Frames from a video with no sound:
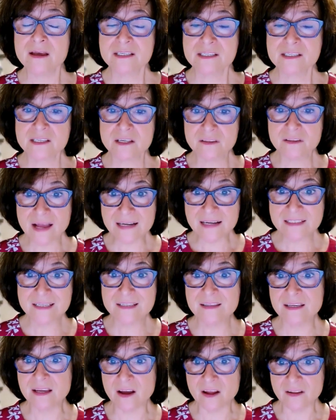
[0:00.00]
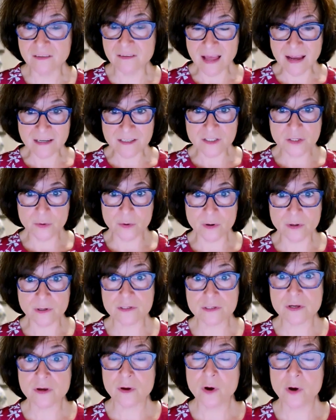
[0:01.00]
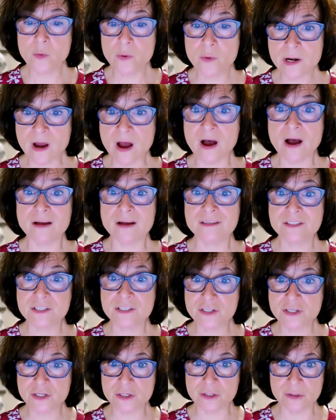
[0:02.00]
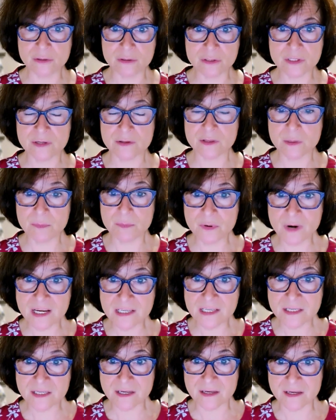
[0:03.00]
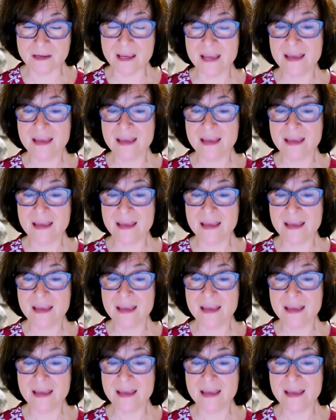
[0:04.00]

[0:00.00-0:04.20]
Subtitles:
selected the electors who went on to choose the president.